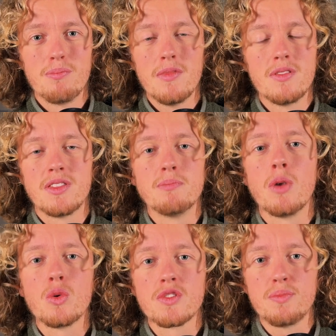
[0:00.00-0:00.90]
the
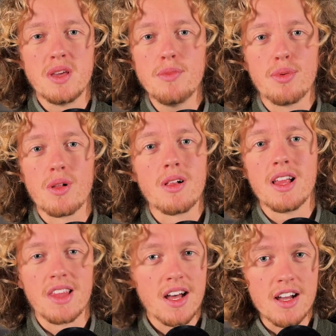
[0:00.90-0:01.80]
most people
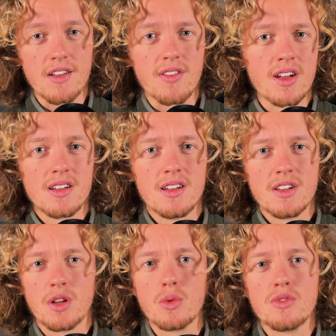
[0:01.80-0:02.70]
alive
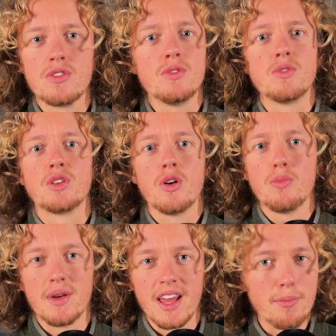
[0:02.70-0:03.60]
don't do
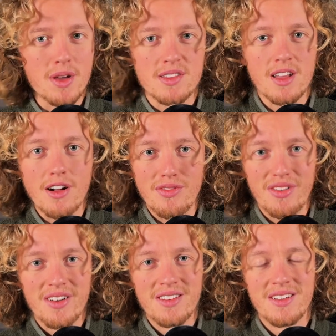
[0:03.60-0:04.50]
dope and epic
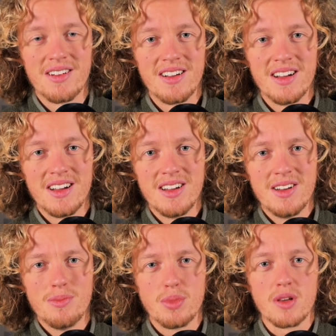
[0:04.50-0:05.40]
stuff,
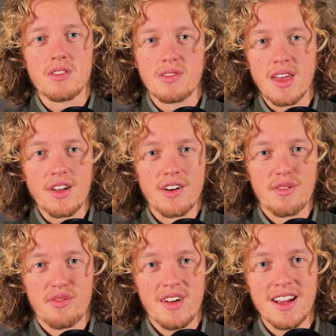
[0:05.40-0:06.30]
because they are
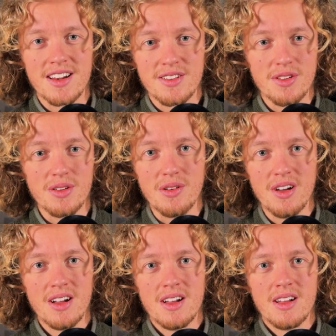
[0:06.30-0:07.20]
afraid to
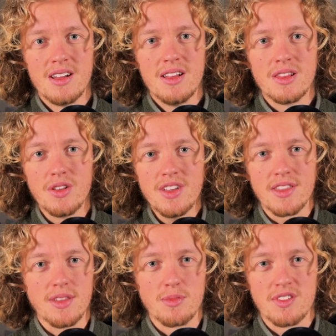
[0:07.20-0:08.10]
look
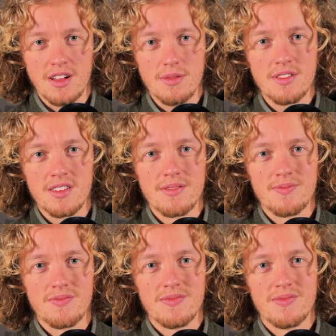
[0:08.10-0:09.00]
at themselves
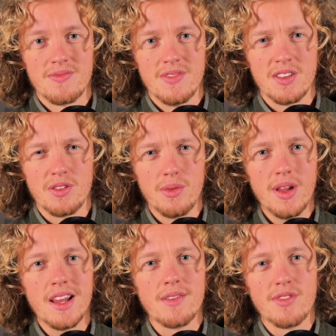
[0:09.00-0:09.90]
and to
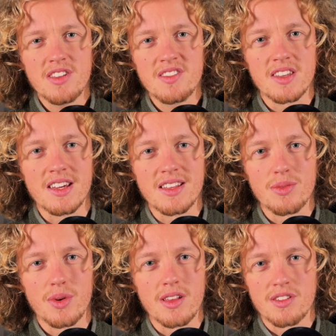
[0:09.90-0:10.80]
really investigate
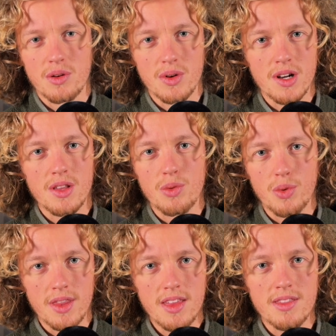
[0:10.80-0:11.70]
what is going on
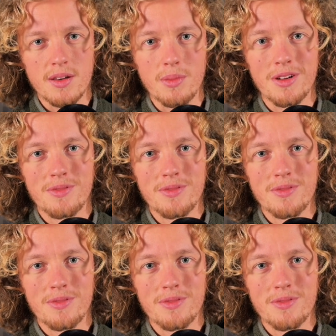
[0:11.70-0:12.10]
within them.